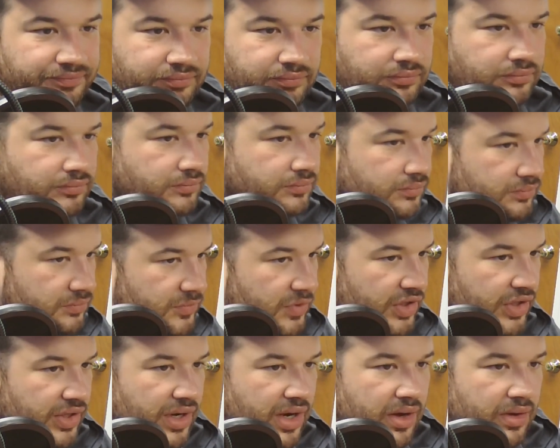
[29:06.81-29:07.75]

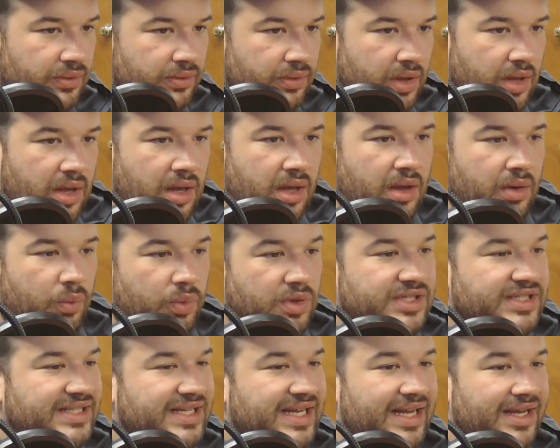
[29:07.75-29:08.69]
Mm-hmm. I wonder
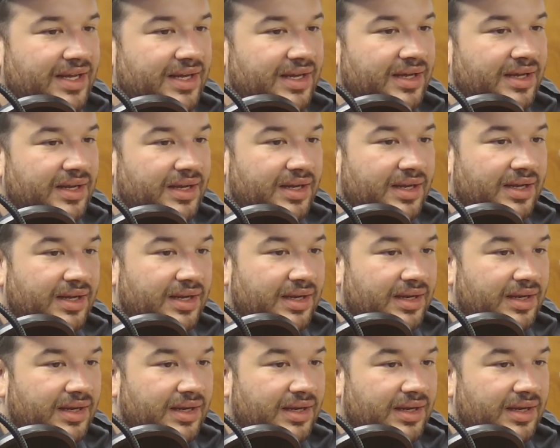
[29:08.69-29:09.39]
how much freaking